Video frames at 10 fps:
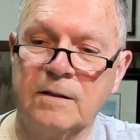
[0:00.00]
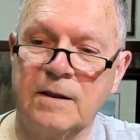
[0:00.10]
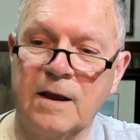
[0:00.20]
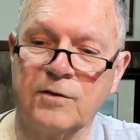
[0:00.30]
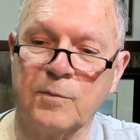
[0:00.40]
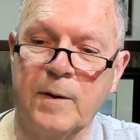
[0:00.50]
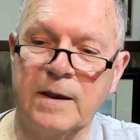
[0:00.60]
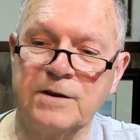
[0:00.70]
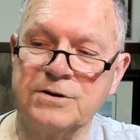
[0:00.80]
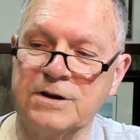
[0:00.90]
The other
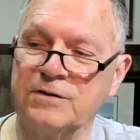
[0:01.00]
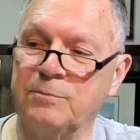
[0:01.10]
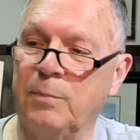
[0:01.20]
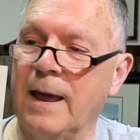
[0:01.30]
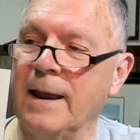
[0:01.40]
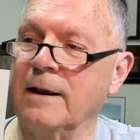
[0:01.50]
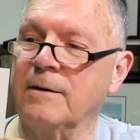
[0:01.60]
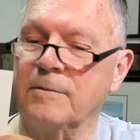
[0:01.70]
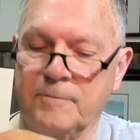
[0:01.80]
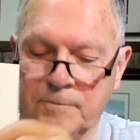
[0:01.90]
page is
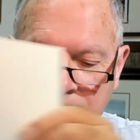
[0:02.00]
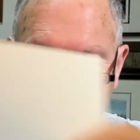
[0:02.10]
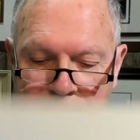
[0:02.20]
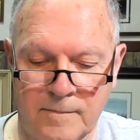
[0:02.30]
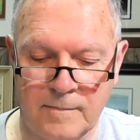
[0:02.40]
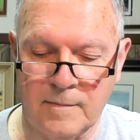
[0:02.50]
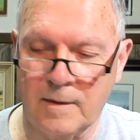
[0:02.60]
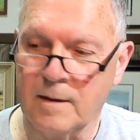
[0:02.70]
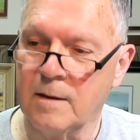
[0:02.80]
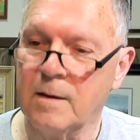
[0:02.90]
blank.
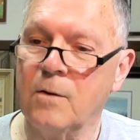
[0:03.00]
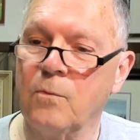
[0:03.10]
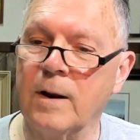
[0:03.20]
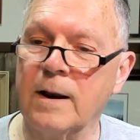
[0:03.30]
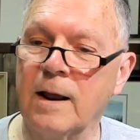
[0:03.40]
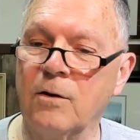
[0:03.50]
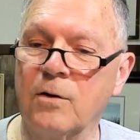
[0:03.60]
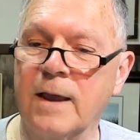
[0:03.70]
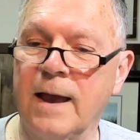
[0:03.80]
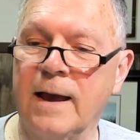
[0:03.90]
When I
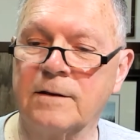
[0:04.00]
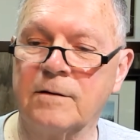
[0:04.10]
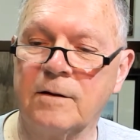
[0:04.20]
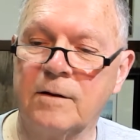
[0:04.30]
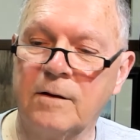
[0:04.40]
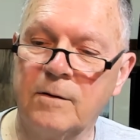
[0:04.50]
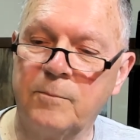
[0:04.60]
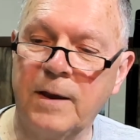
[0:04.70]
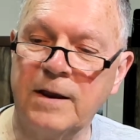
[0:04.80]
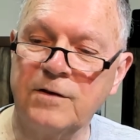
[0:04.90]
look at
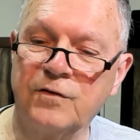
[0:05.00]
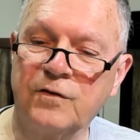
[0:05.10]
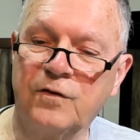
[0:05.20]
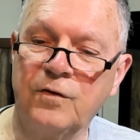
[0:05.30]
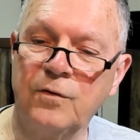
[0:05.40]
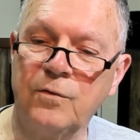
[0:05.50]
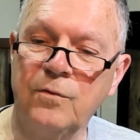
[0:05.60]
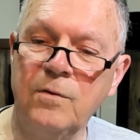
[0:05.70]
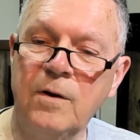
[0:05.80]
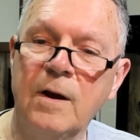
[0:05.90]
page
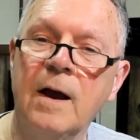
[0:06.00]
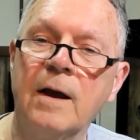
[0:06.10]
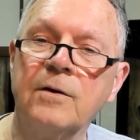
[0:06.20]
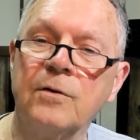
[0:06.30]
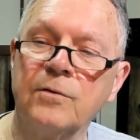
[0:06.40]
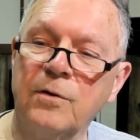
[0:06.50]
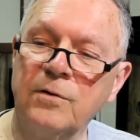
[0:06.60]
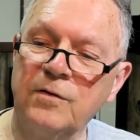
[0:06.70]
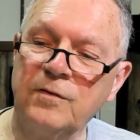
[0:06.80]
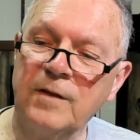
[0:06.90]
two, you'll
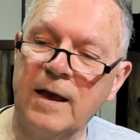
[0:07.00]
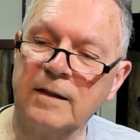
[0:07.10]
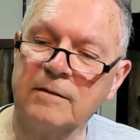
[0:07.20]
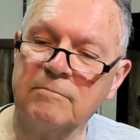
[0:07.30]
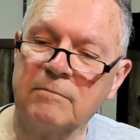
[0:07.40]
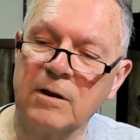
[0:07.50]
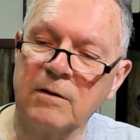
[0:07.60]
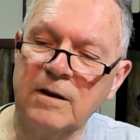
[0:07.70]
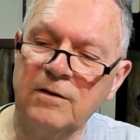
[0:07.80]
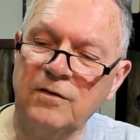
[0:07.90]
notice that there
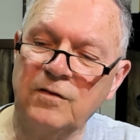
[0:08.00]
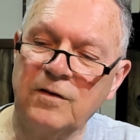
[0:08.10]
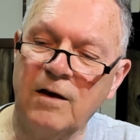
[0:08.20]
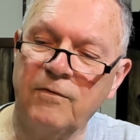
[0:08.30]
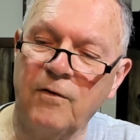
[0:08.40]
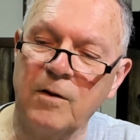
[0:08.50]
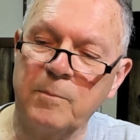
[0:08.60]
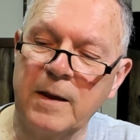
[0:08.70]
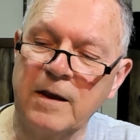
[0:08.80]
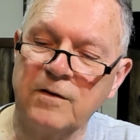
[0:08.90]
is stuff on
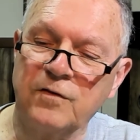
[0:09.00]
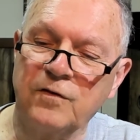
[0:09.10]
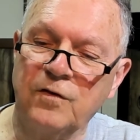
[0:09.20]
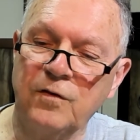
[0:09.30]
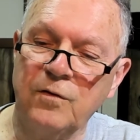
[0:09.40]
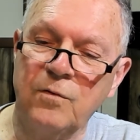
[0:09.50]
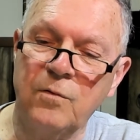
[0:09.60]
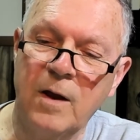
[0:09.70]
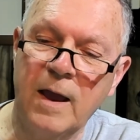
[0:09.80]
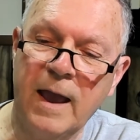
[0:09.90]
page
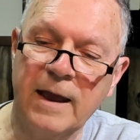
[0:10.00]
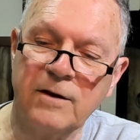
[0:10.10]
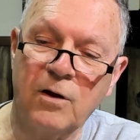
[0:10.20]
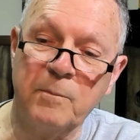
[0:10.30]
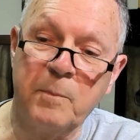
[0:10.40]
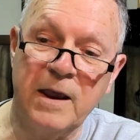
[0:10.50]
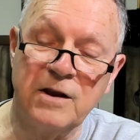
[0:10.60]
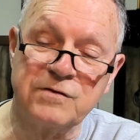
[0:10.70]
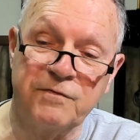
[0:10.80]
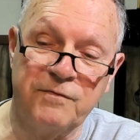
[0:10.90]
2 and on
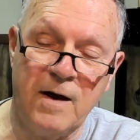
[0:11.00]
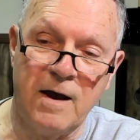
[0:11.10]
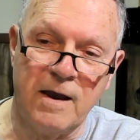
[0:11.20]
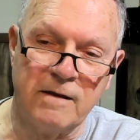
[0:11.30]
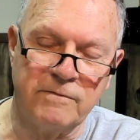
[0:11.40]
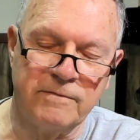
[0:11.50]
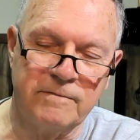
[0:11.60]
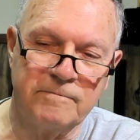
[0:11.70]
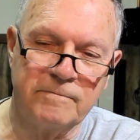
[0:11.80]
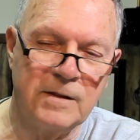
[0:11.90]
page 5.
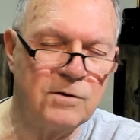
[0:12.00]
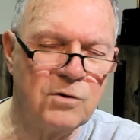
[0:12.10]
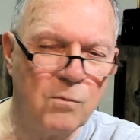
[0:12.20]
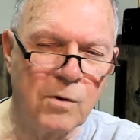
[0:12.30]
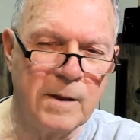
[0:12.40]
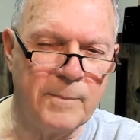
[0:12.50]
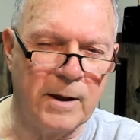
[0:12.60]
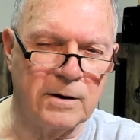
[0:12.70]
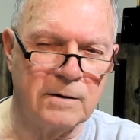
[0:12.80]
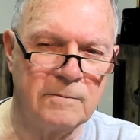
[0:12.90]
Don't worry
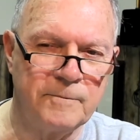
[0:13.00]
about it.